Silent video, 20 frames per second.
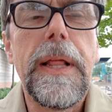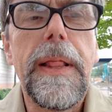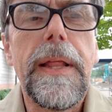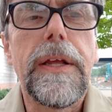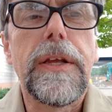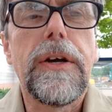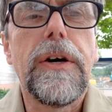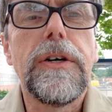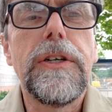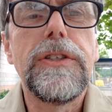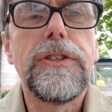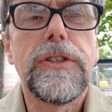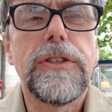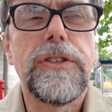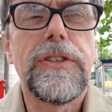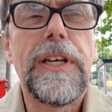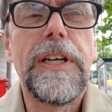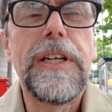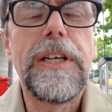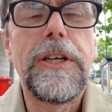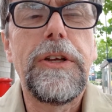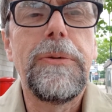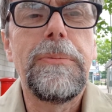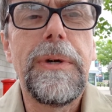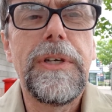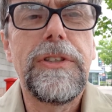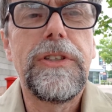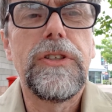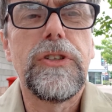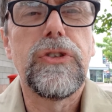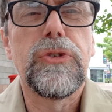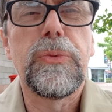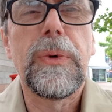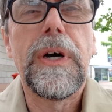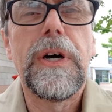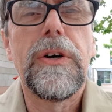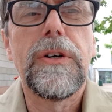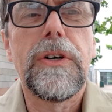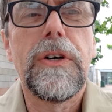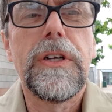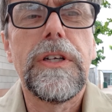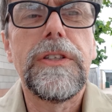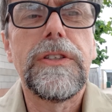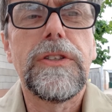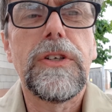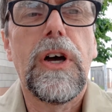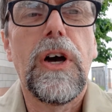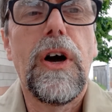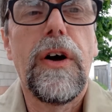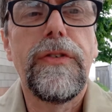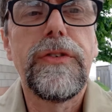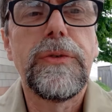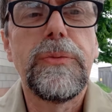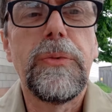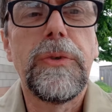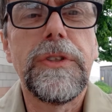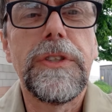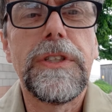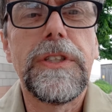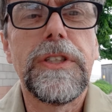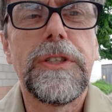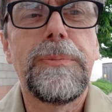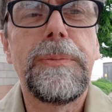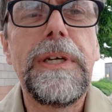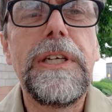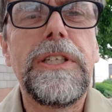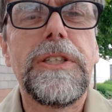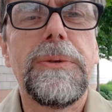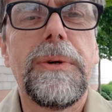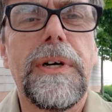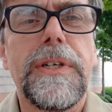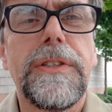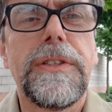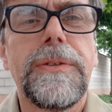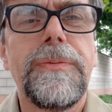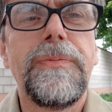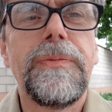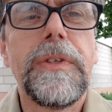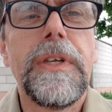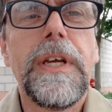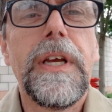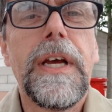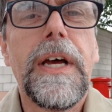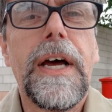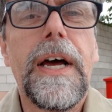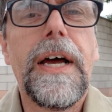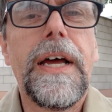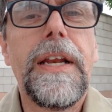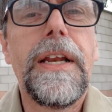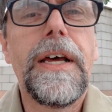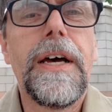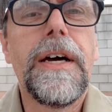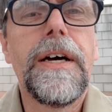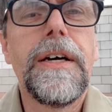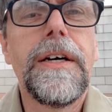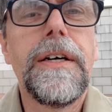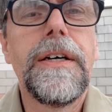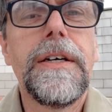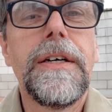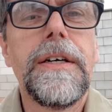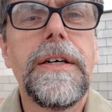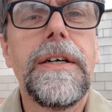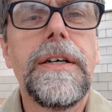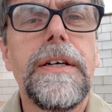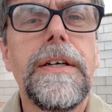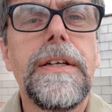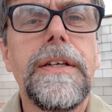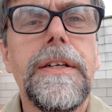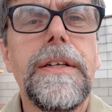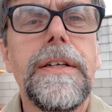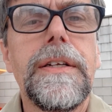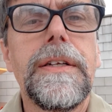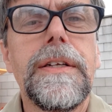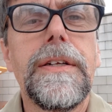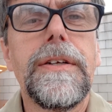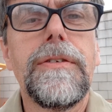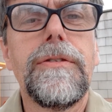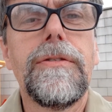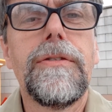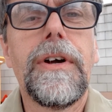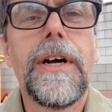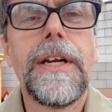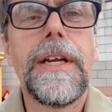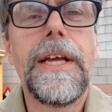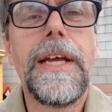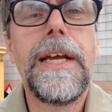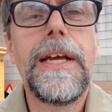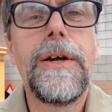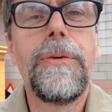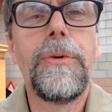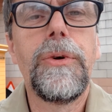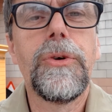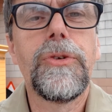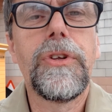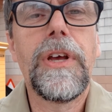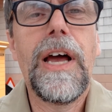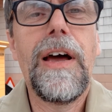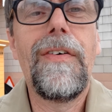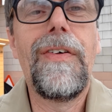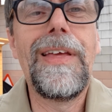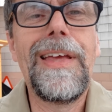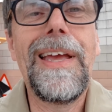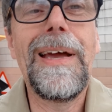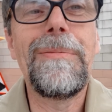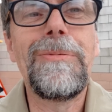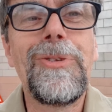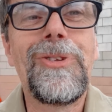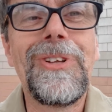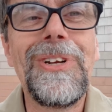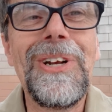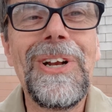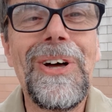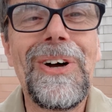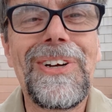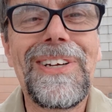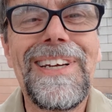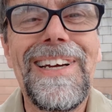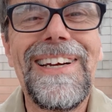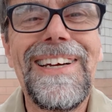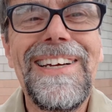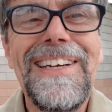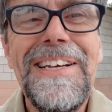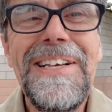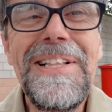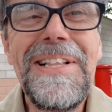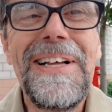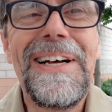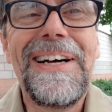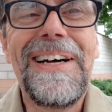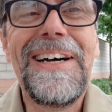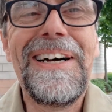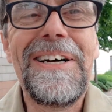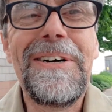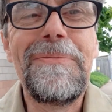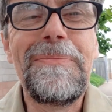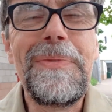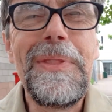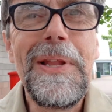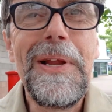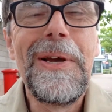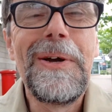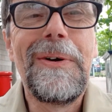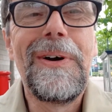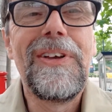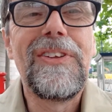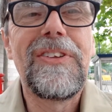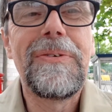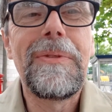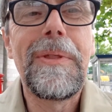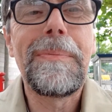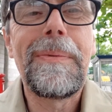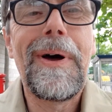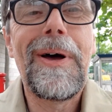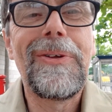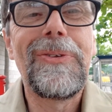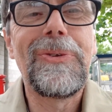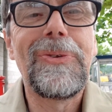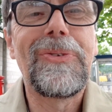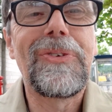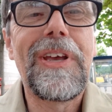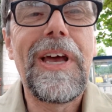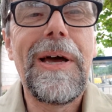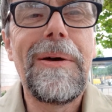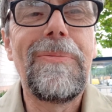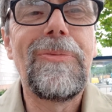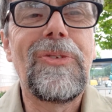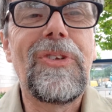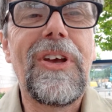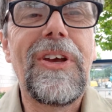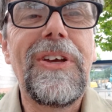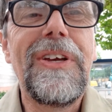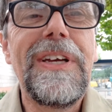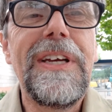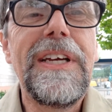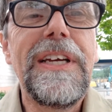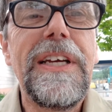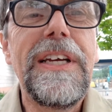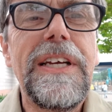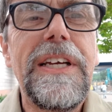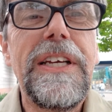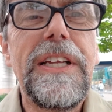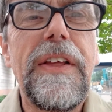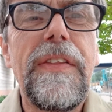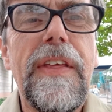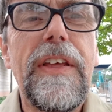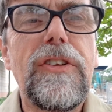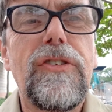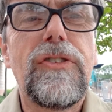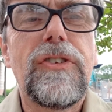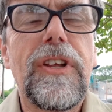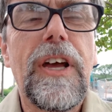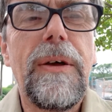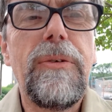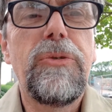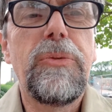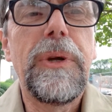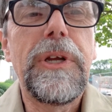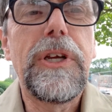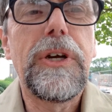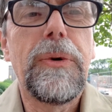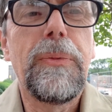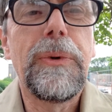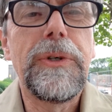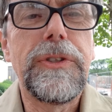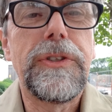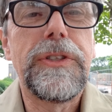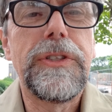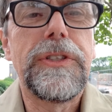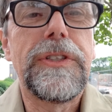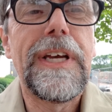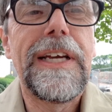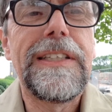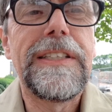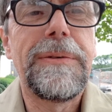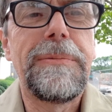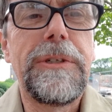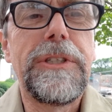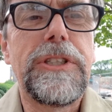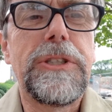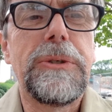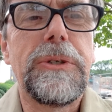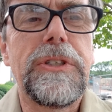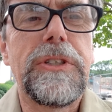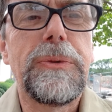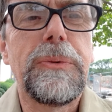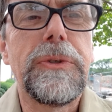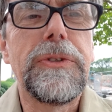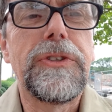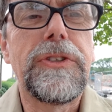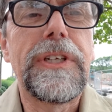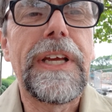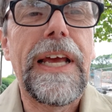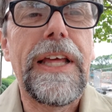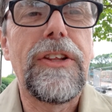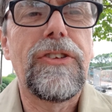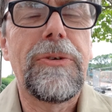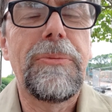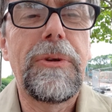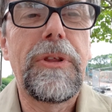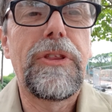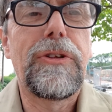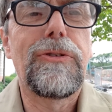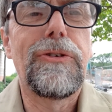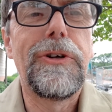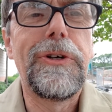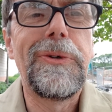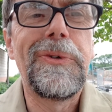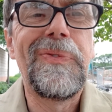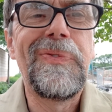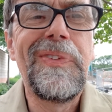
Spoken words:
God is sending you a message as well. God is often wanting to speak to us. And right here we also have the Amazon locker where some of the parcels come. So, there's times when God wants to say something to us. He wants to get something through.